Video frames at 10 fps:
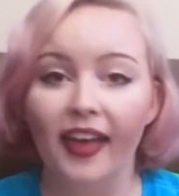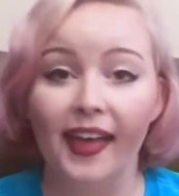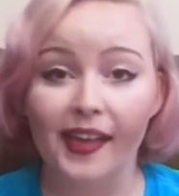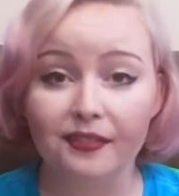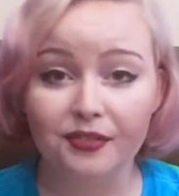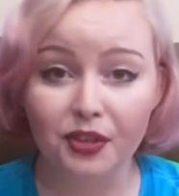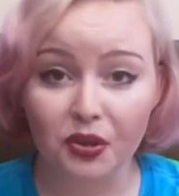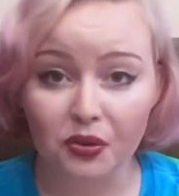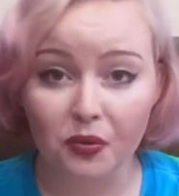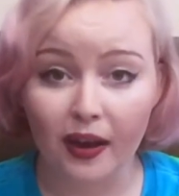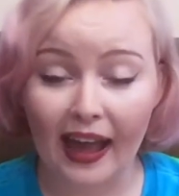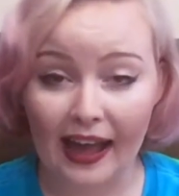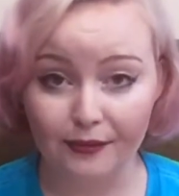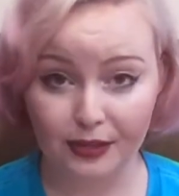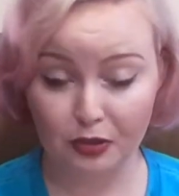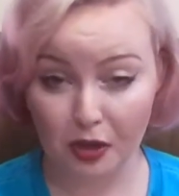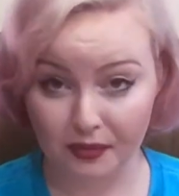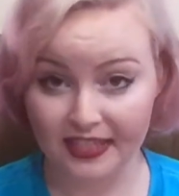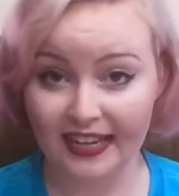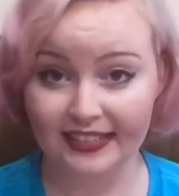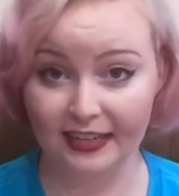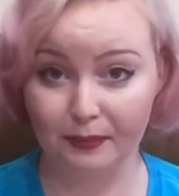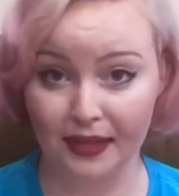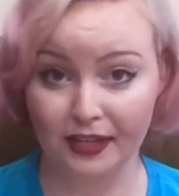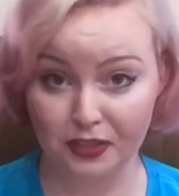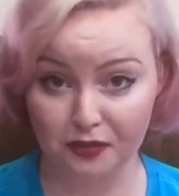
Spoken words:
If you have any trouble testing because